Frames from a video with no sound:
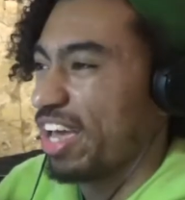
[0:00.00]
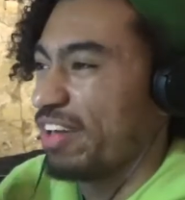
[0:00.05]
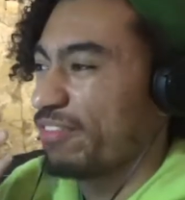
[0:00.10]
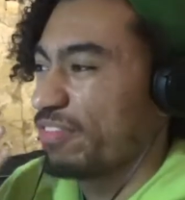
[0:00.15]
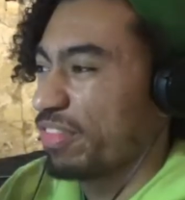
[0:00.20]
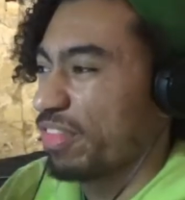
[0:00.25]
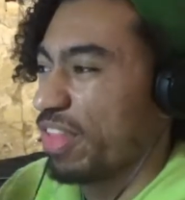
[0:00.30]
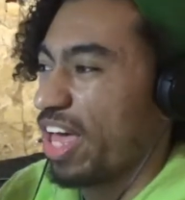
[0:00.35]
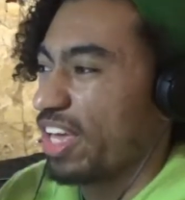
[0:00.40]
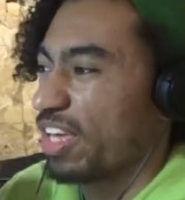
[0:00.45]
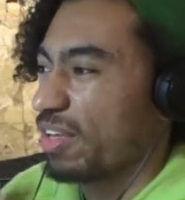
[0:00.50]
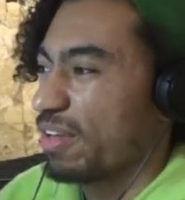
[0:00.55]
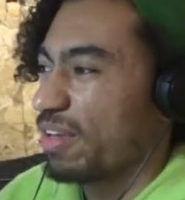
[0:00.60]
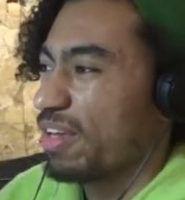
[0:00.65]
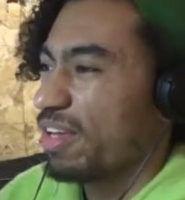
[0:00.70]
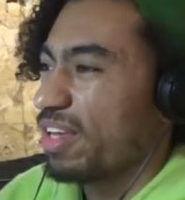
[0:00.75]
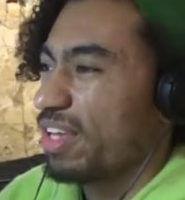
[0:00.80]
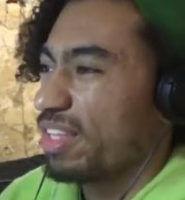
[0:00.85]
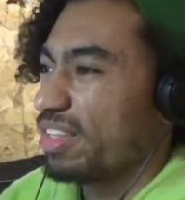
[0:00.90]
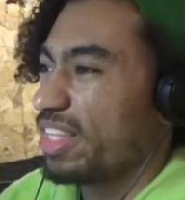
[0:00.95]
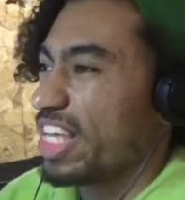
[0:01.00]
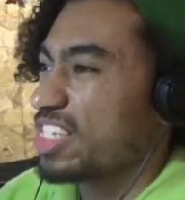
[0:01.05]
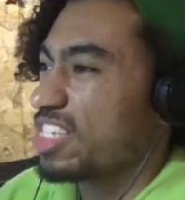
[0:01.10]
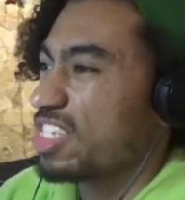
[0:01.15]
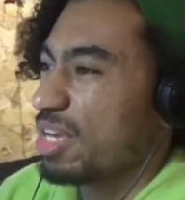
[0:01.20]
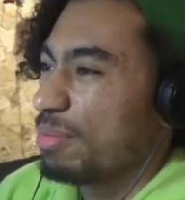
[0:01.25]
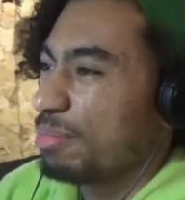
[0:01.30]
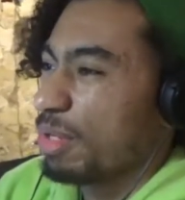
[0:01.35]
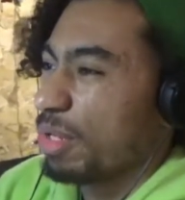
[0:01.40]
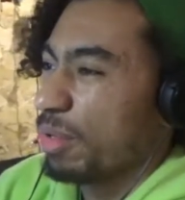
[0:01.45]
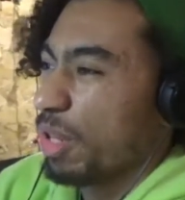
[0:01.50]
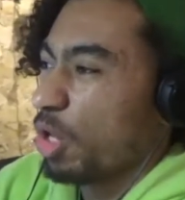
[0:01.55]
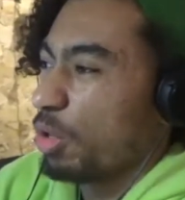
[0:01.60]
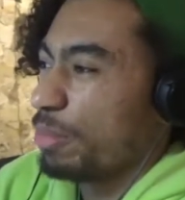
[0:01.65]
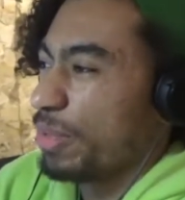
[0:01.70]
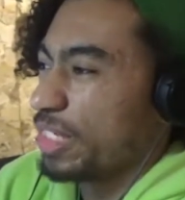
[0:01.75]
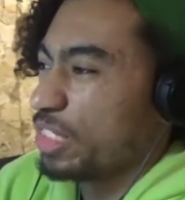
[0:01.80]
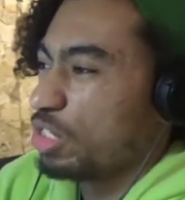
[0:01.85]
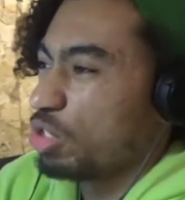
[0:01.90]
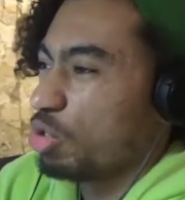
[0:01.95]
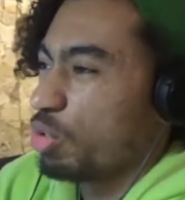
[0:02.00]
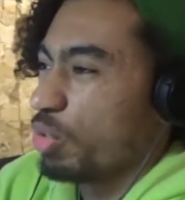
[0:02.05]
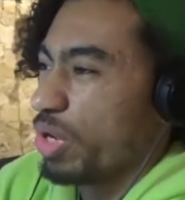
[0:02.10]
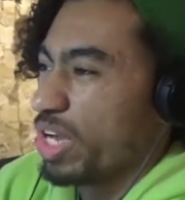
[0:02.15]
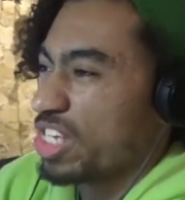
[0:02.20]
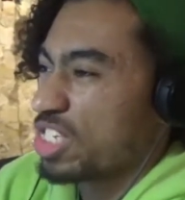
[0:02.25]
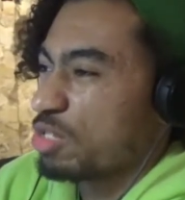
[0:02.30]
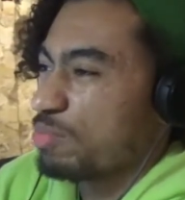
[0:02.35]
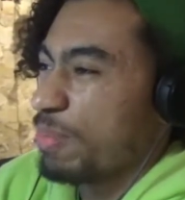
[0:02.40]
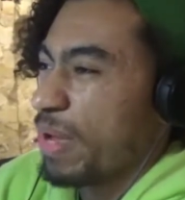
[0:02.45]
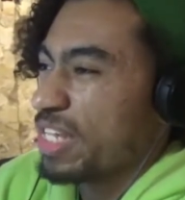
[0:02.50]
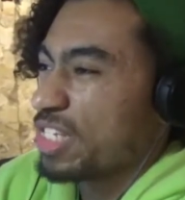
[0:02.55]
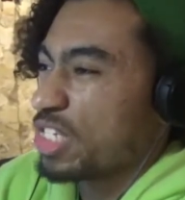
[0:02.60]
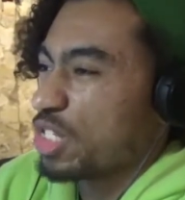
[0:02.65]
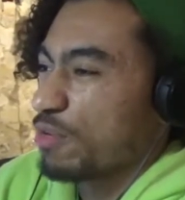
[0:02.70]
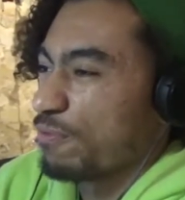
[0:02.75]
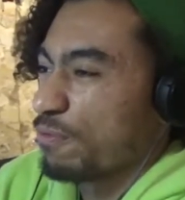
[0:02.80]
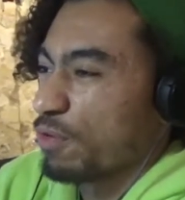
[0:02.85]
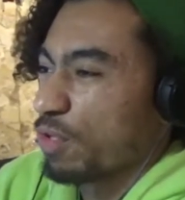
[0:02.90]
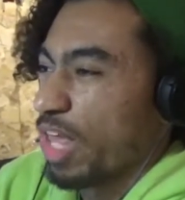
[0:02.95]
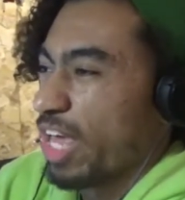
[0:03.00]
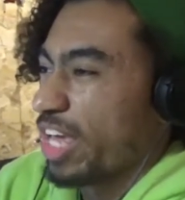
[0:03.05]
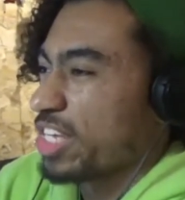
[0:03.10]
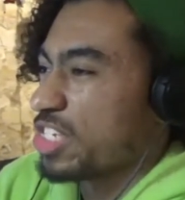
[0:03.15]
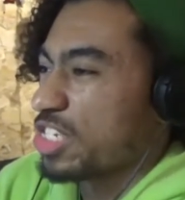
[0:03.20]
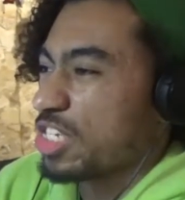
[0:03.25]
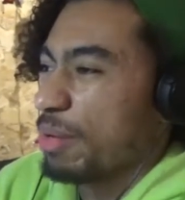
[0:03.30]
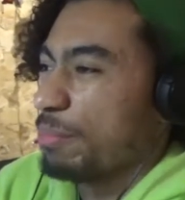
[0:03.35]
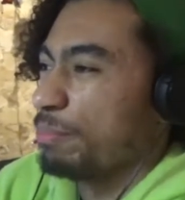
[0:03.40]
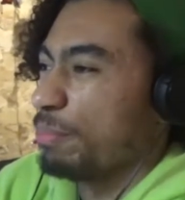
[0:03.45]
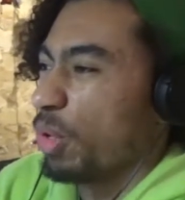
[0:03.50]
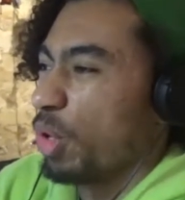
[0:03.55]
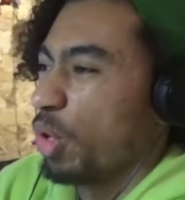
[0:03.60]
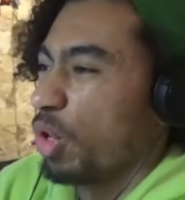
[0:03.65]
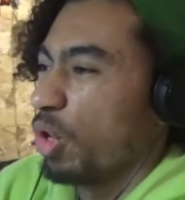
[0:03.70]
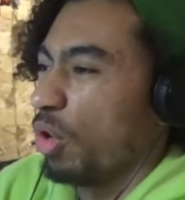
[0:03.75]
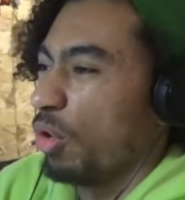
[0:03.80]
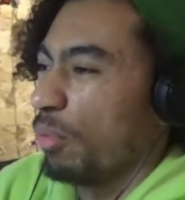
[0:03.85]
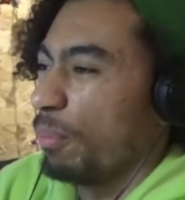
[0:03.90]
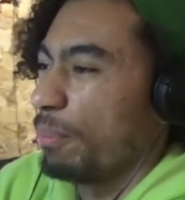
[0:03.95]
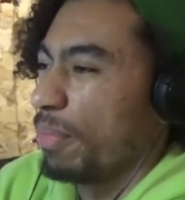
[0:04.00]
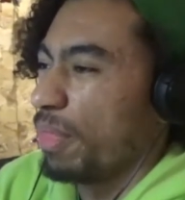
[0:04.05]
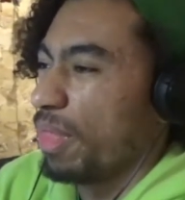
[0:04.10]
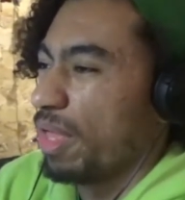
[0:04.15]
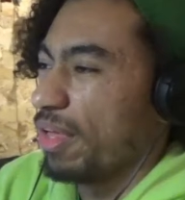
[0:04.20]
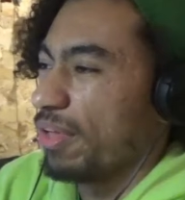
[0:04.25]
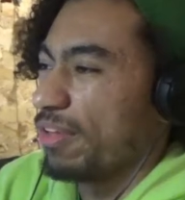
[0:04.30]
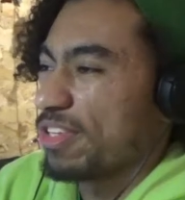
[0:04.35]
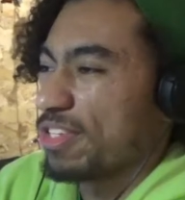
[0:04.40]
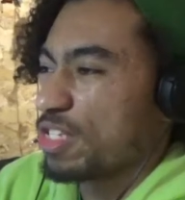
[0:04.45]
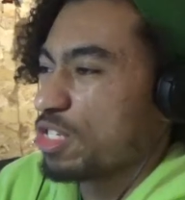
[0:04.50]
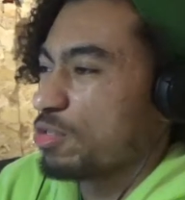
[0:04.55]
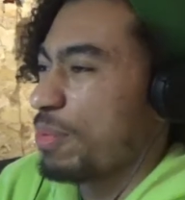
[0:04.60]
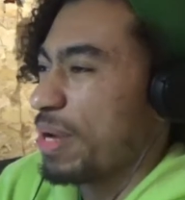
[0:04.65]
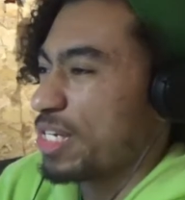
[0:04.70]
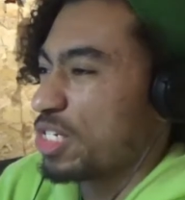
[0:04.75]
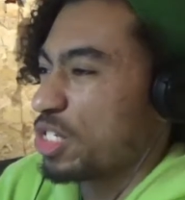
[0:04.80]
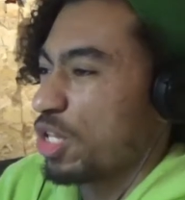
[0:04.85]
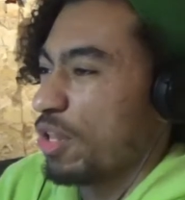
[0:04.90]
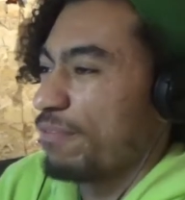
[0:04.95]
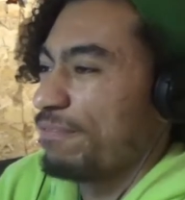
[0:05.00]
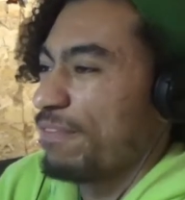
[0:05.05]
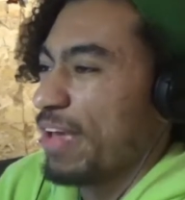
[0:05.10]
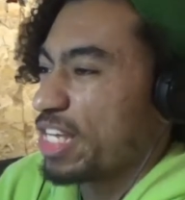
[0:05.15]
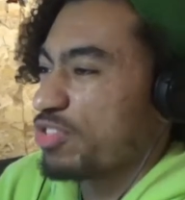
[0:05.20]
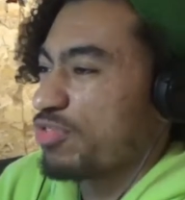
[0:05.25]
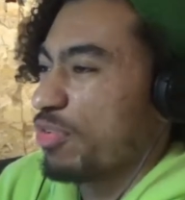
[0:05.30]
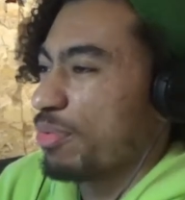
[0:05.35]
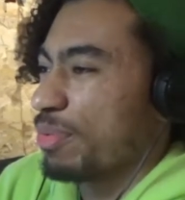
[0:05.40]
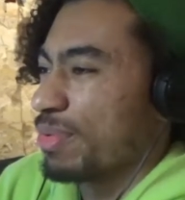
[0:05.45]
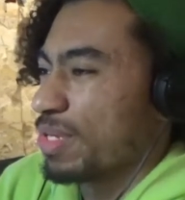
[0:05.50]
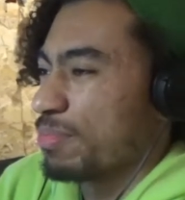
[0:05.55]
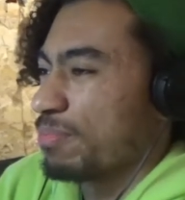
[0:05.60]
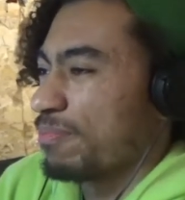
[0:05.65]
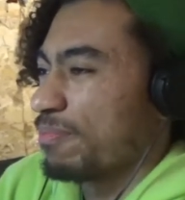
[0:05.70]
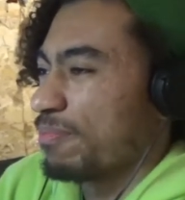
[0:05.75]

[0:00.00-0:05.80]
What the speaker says: If, like, that seemed a little bit too expensive for, like, simple special effects from it.